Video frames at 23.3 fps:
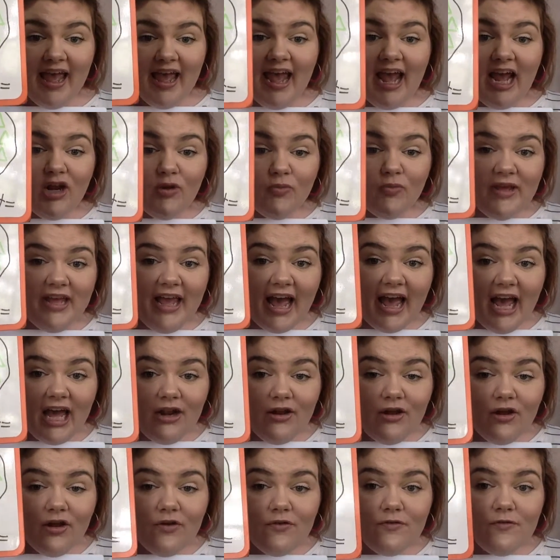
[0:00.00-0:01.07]
and we had
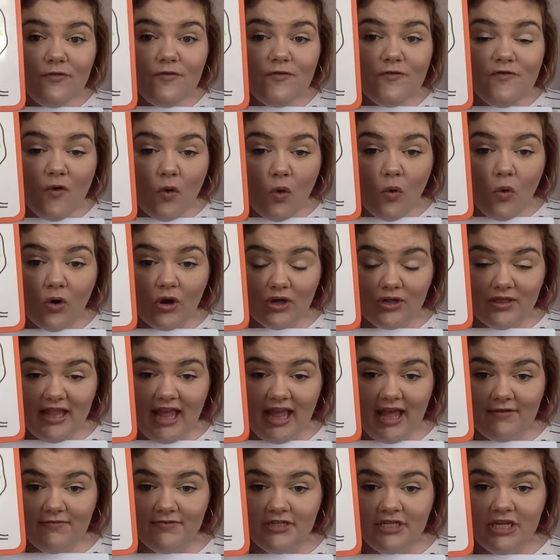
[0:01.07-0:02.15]
4
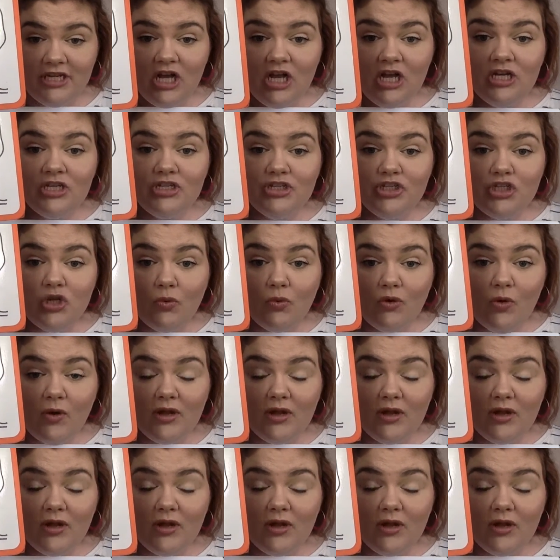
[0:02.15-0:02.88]
left. So we're